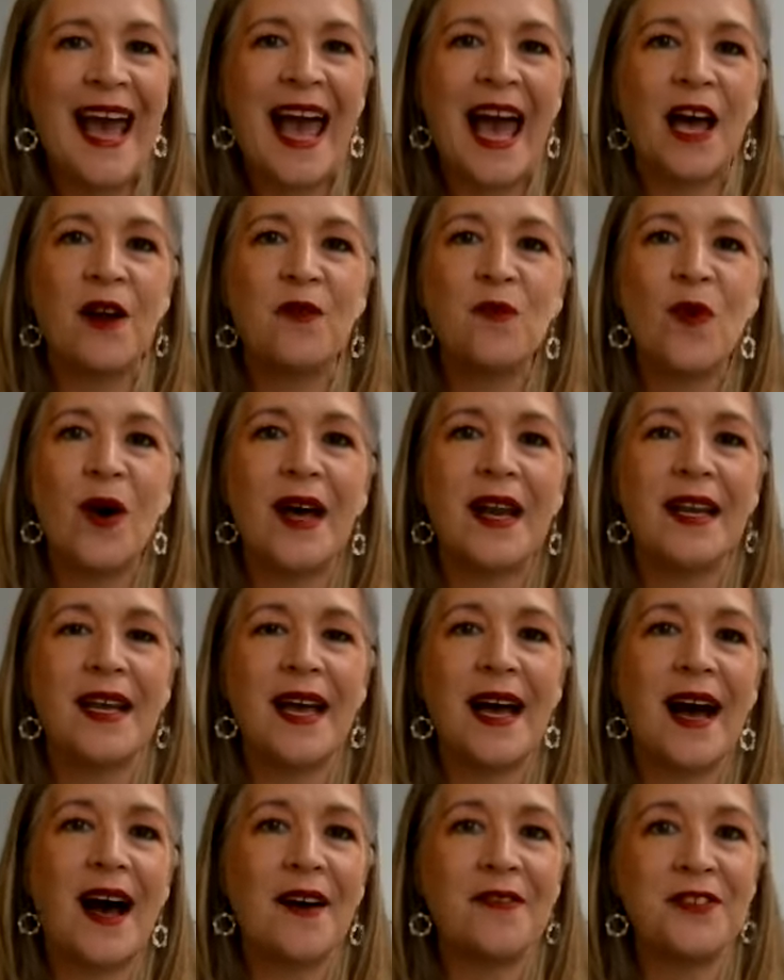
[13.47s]
And what
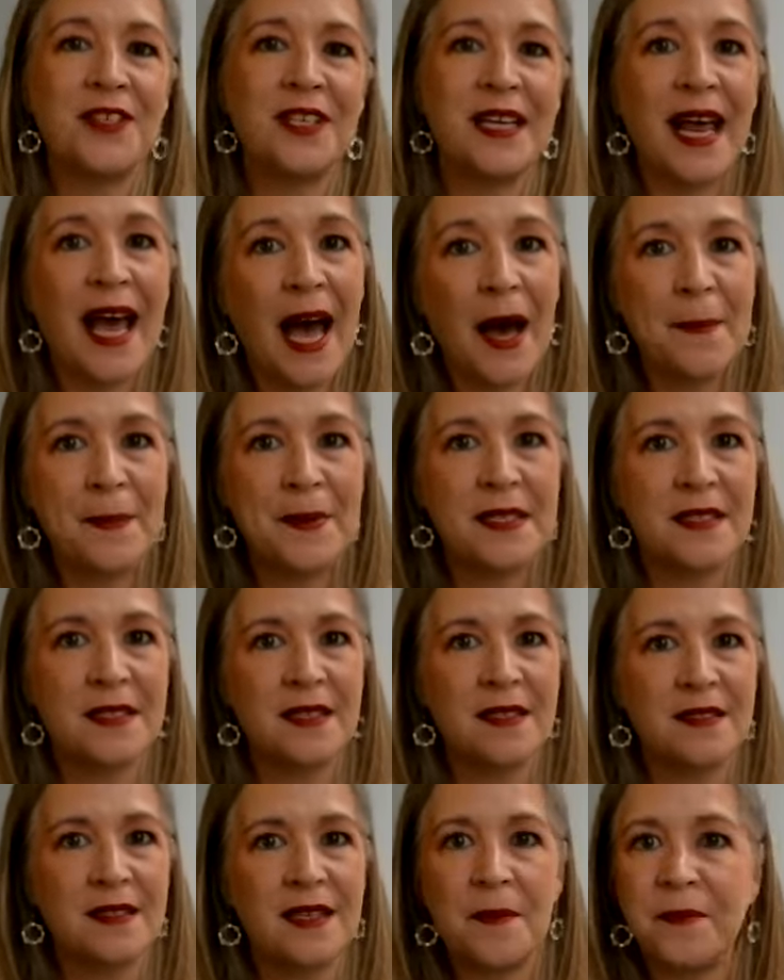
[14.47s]
often happens
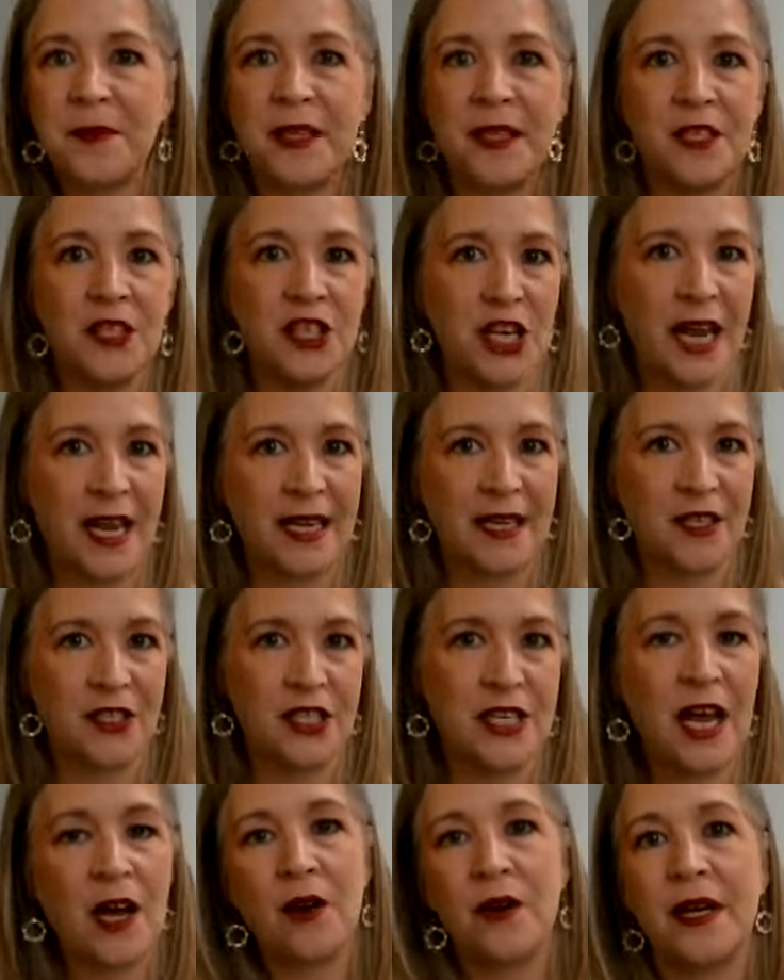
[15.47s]
is something
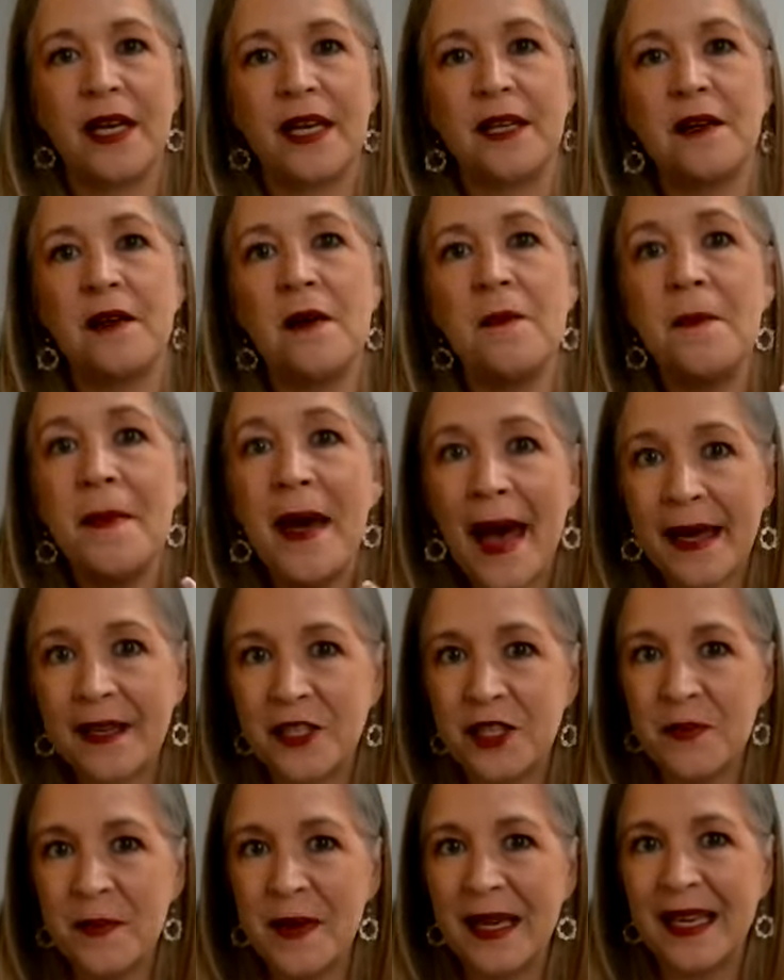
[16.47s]
changed. Now, in
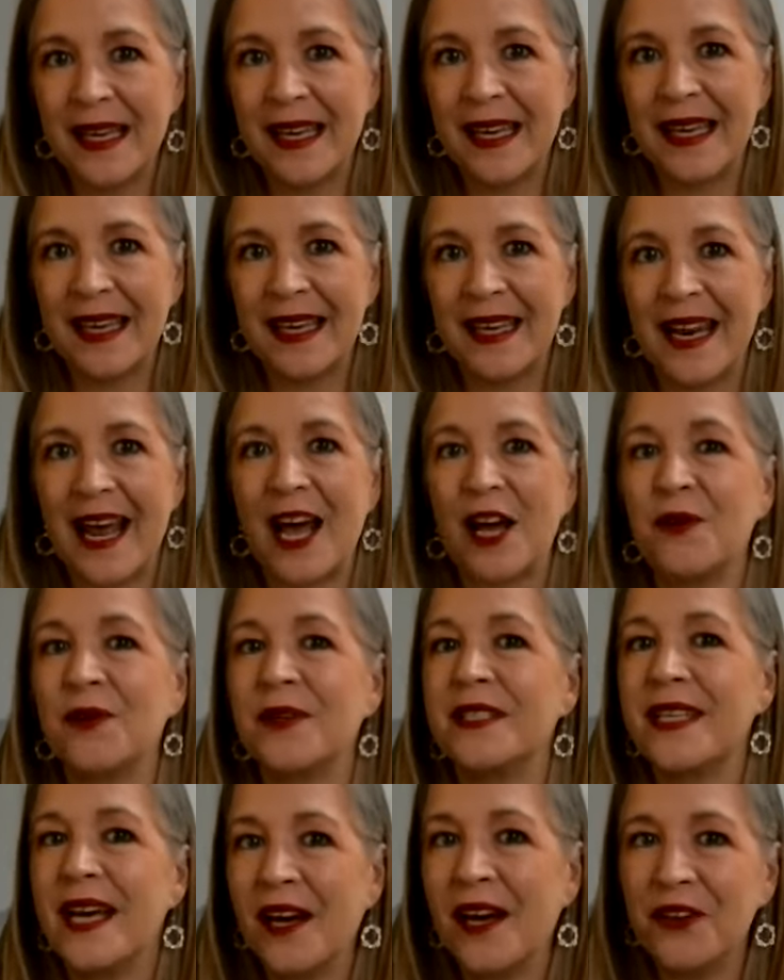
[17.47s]
matchmaking, I will
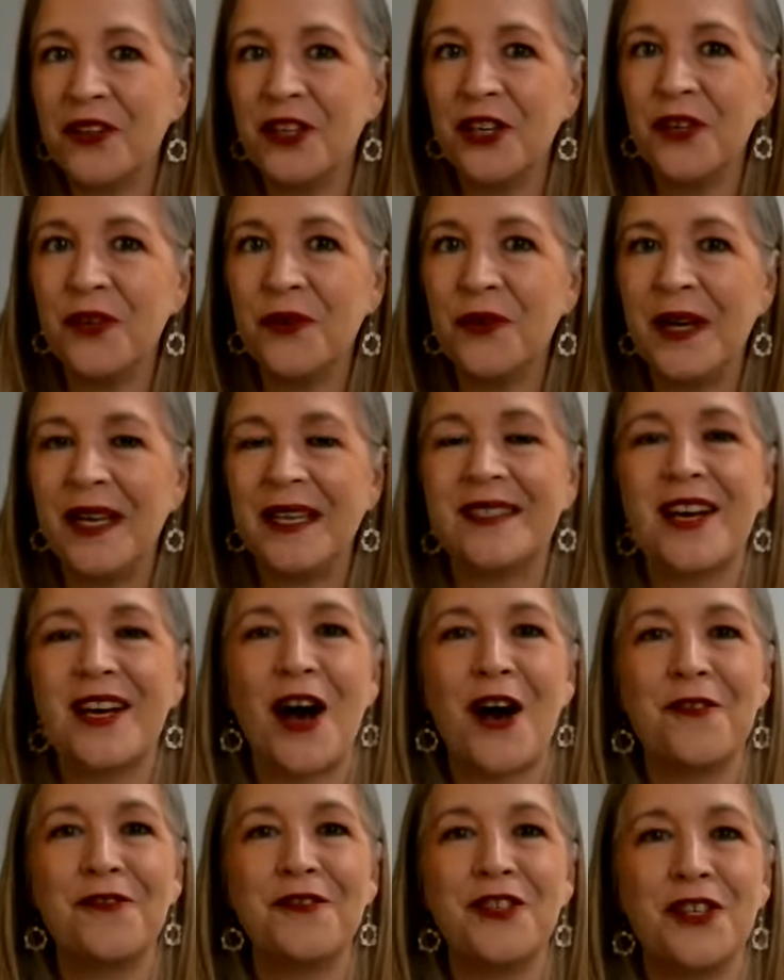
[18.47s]
tell you it's
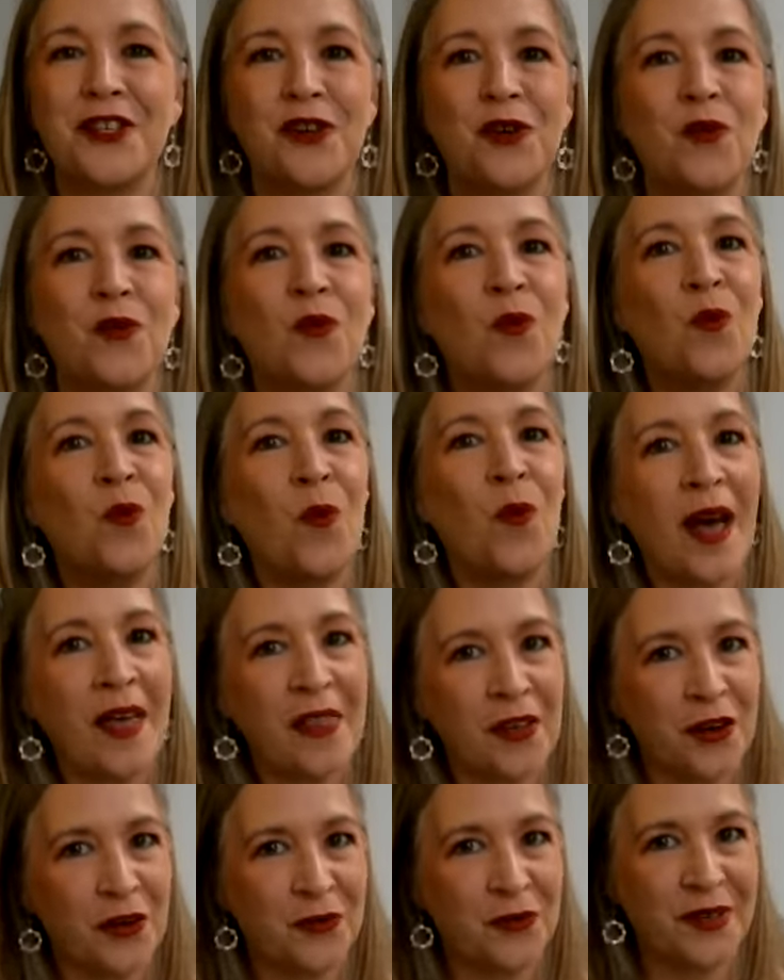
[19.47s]
often
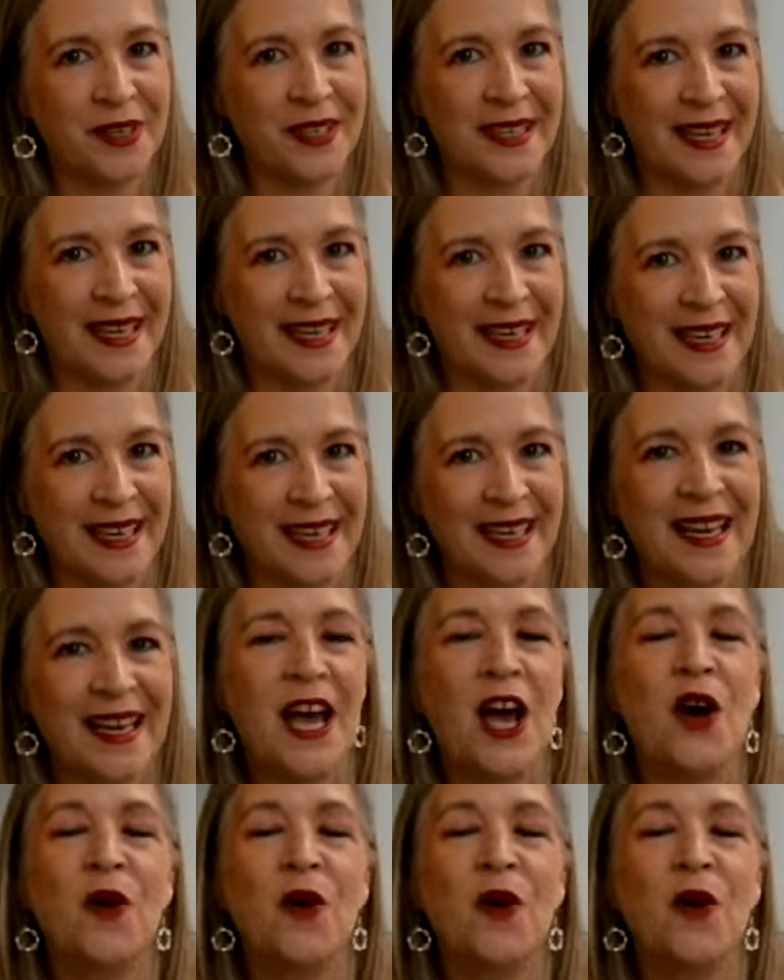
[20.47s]
weather related.